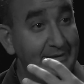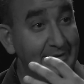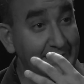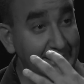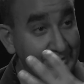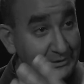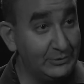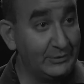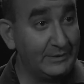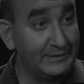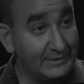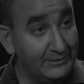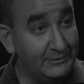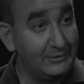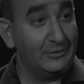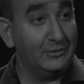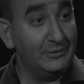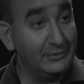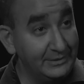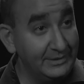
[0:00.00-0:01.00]
interest
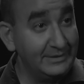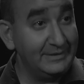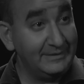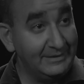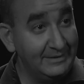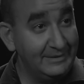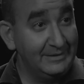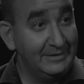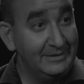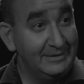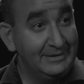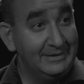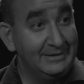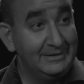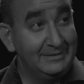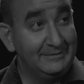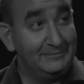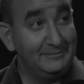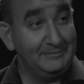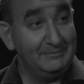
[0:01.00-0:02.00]
our audience.
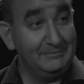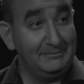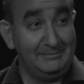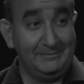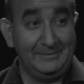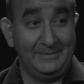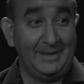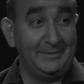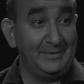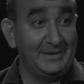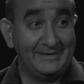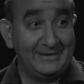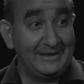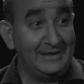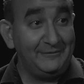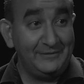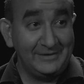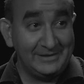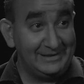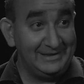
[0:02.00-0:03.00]
I mean,
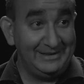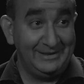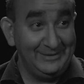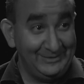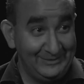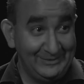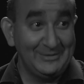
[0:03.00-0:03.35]
selfishly,